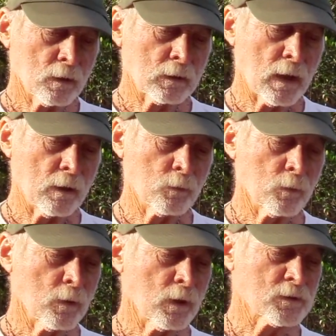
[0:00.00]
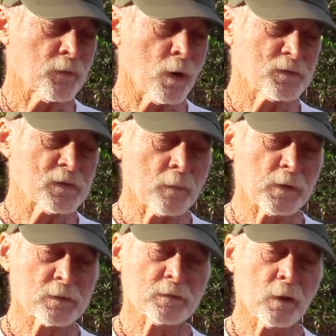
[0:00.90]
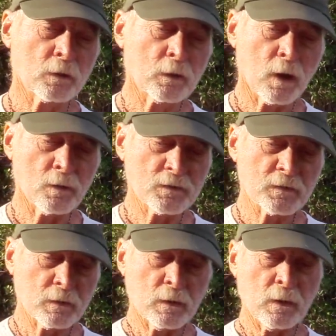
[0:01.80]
Okay, as far as subject snook goes,